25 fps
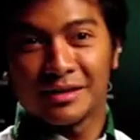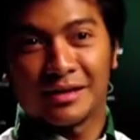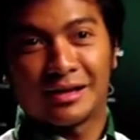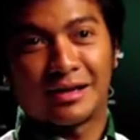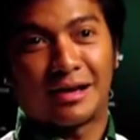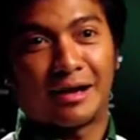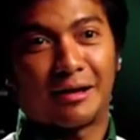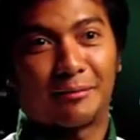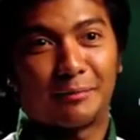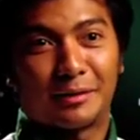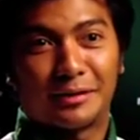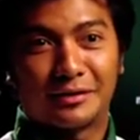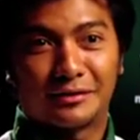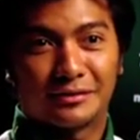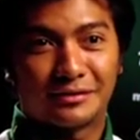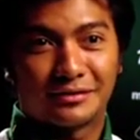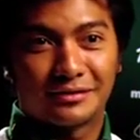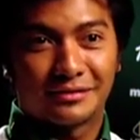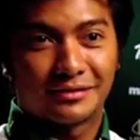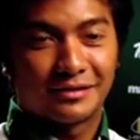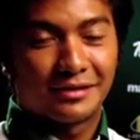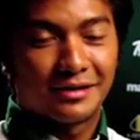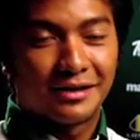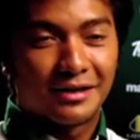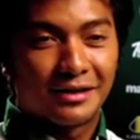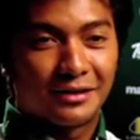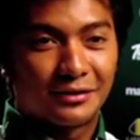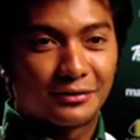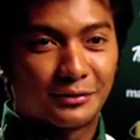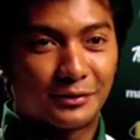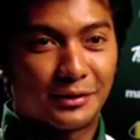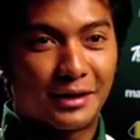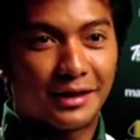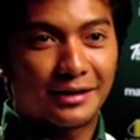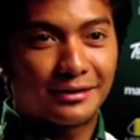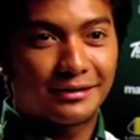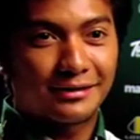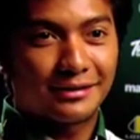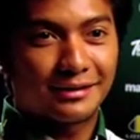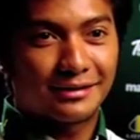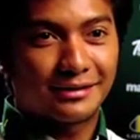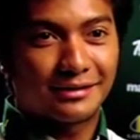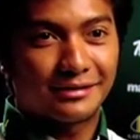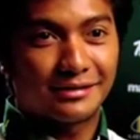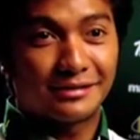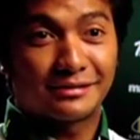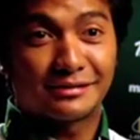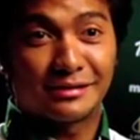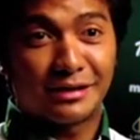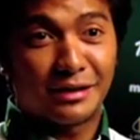coming together, and
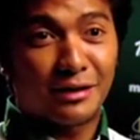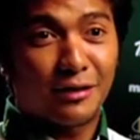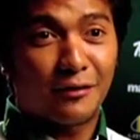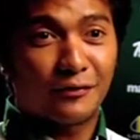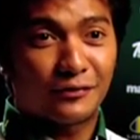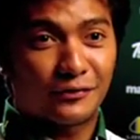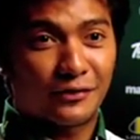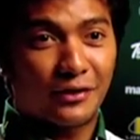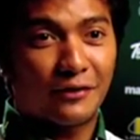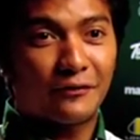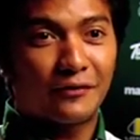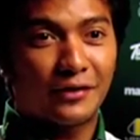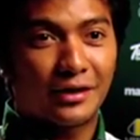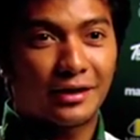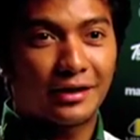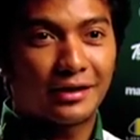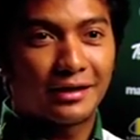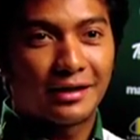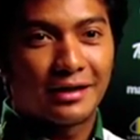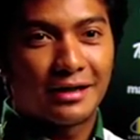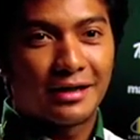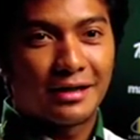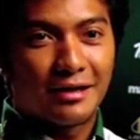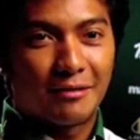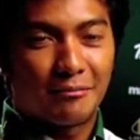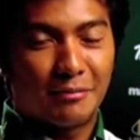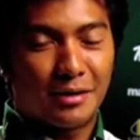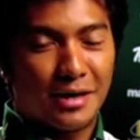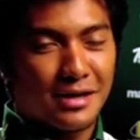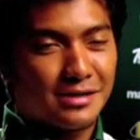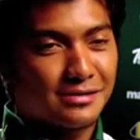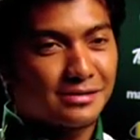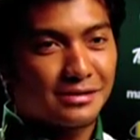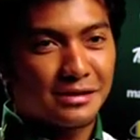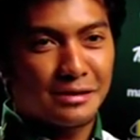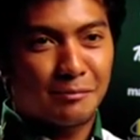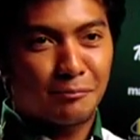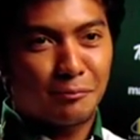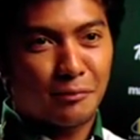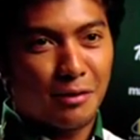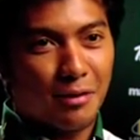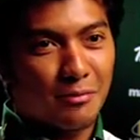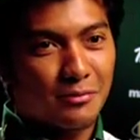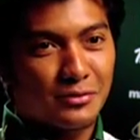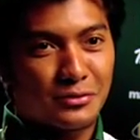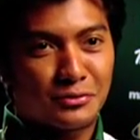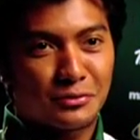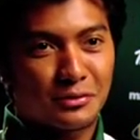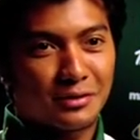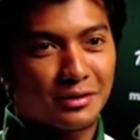there's a lot of traffic. But at Singapore,
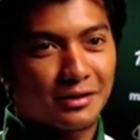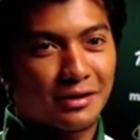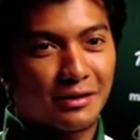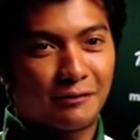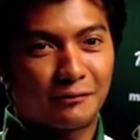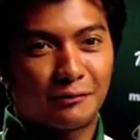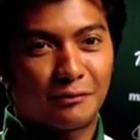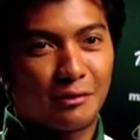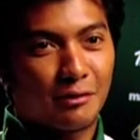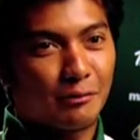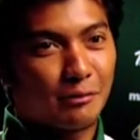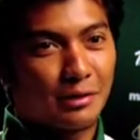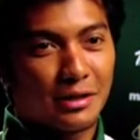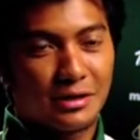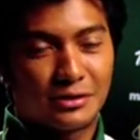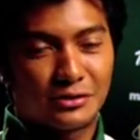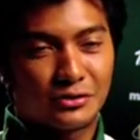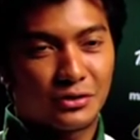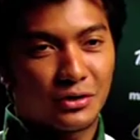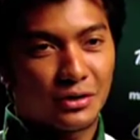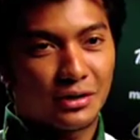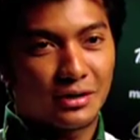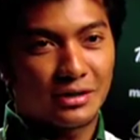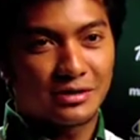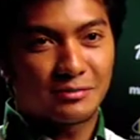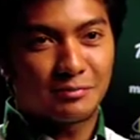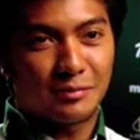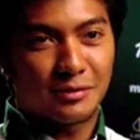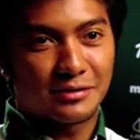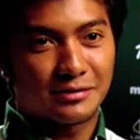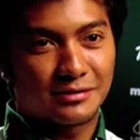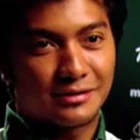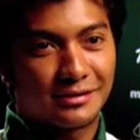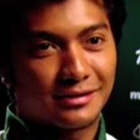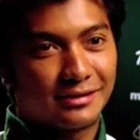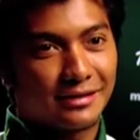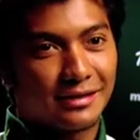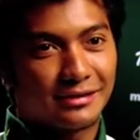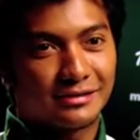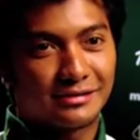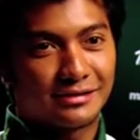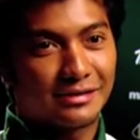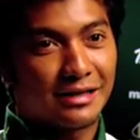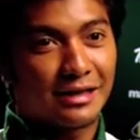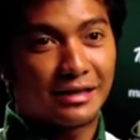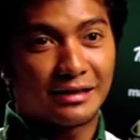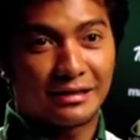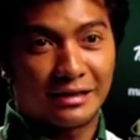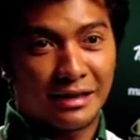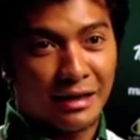I'm sure everyone will enjoy it, especially there's
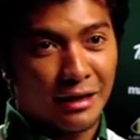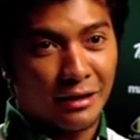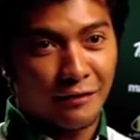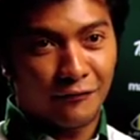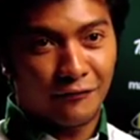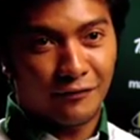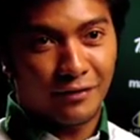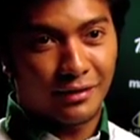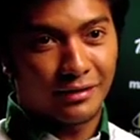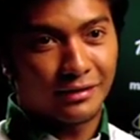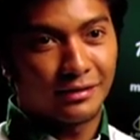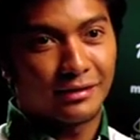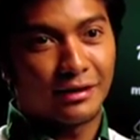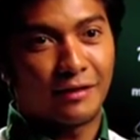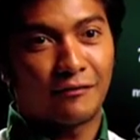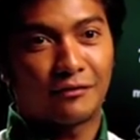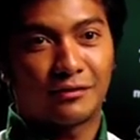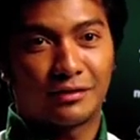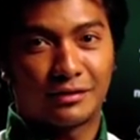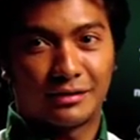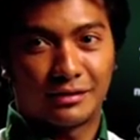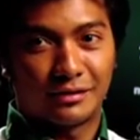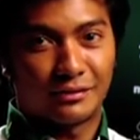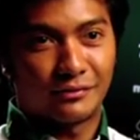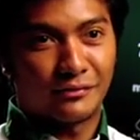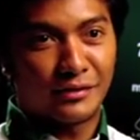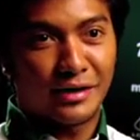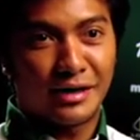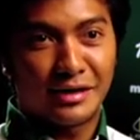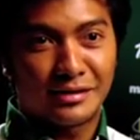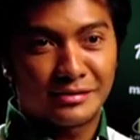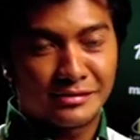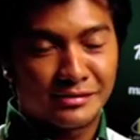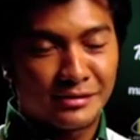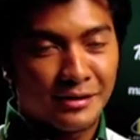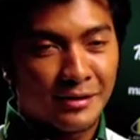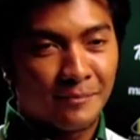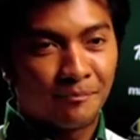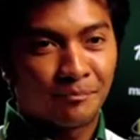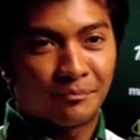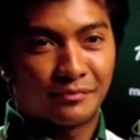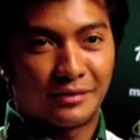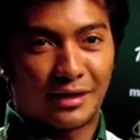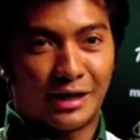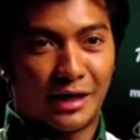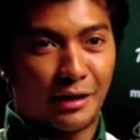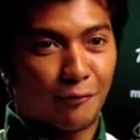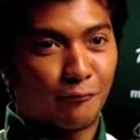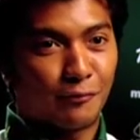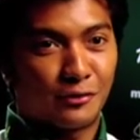nightlife, and then after the race,
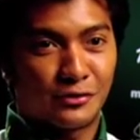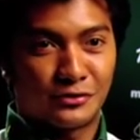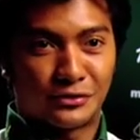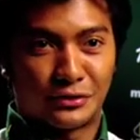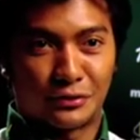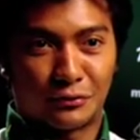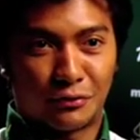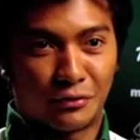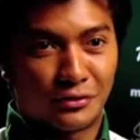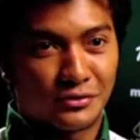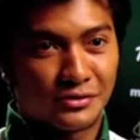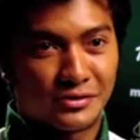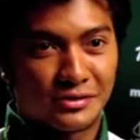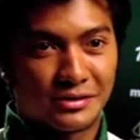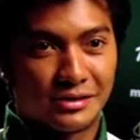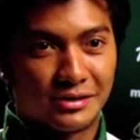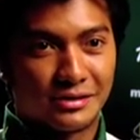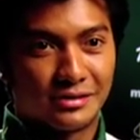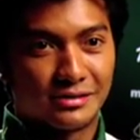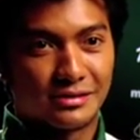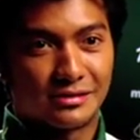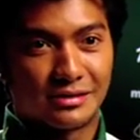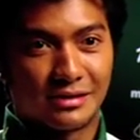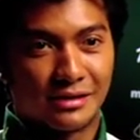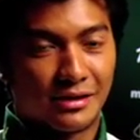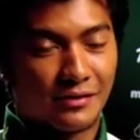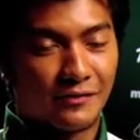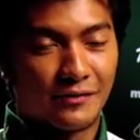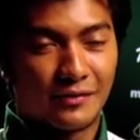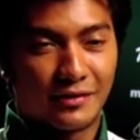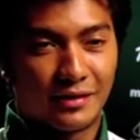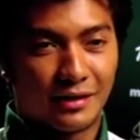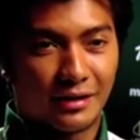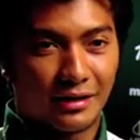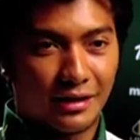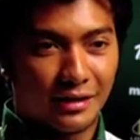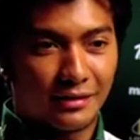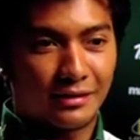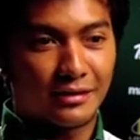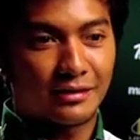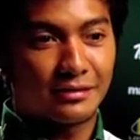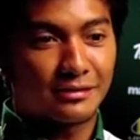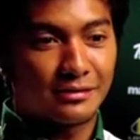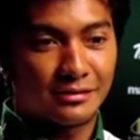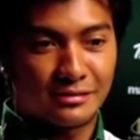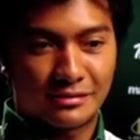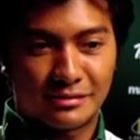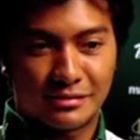they can watch the concerts and everything. I think this